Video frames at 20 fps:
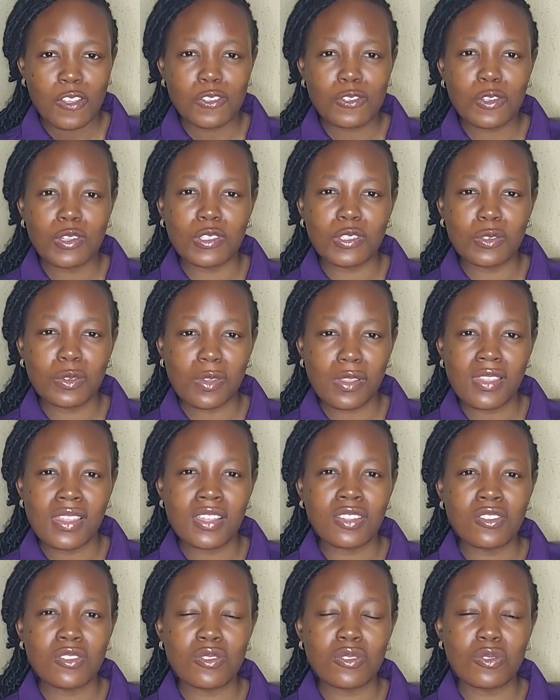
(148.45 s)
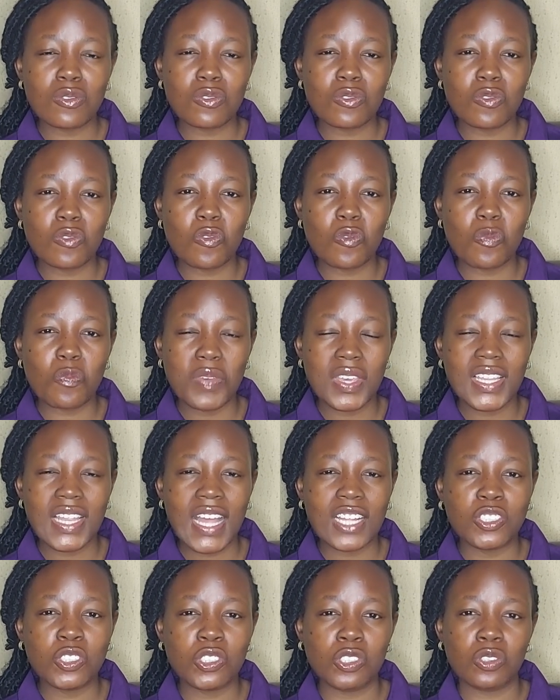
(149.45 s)
So the good thing to do would be
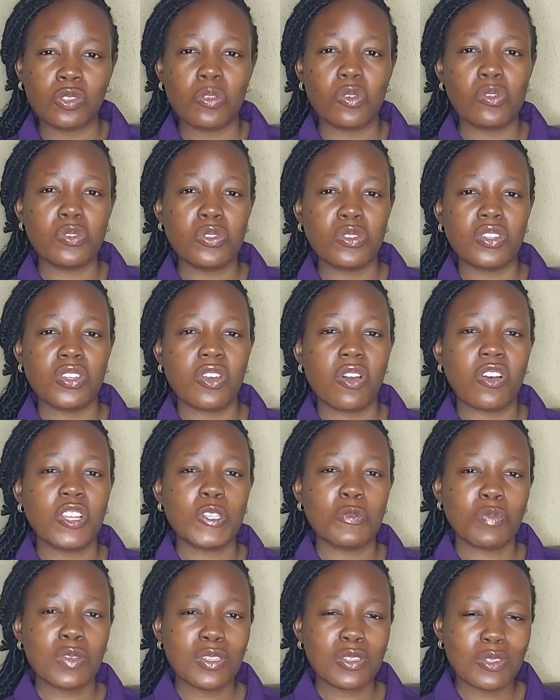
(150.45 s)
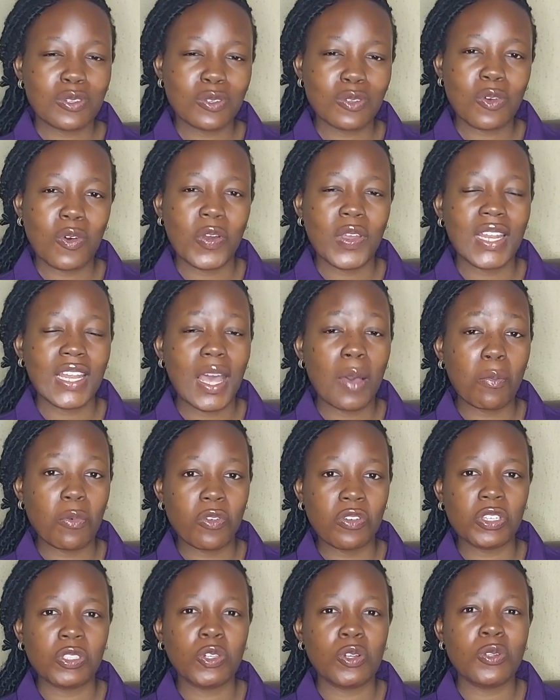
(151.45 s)
that you should go to the hospital or a
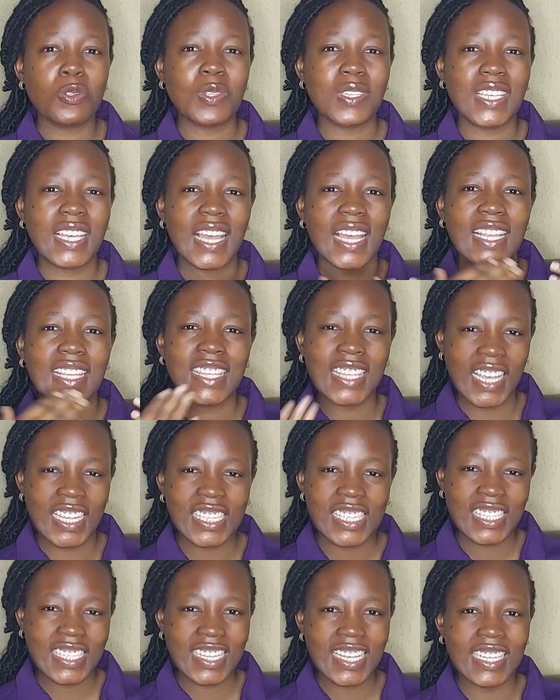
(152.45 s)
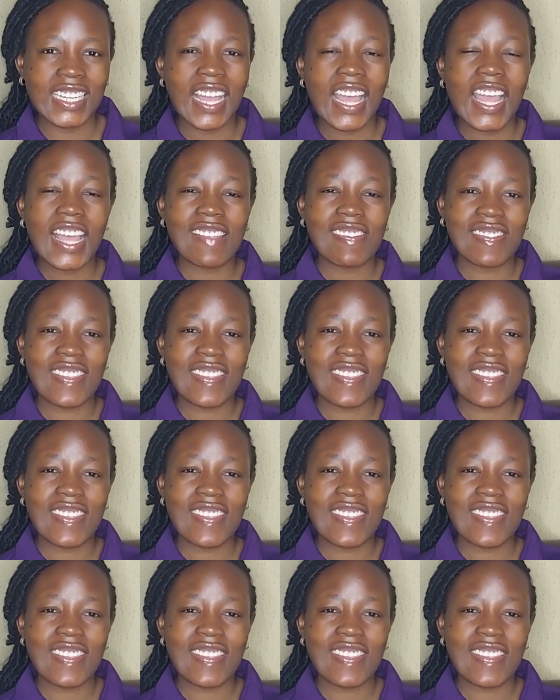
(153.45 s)
laboratory to get tested.